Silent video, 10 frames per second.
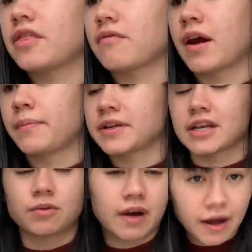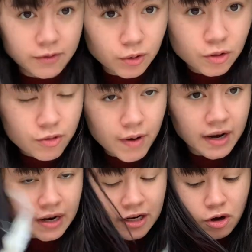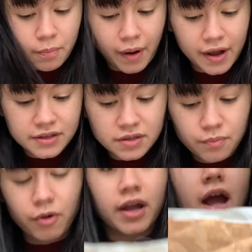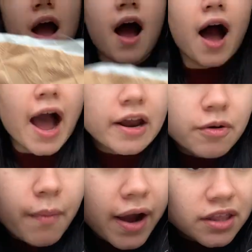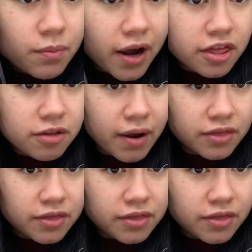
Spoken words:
thread because I don't have gold thread and I need to go buy it at some point. I don't mind the white thread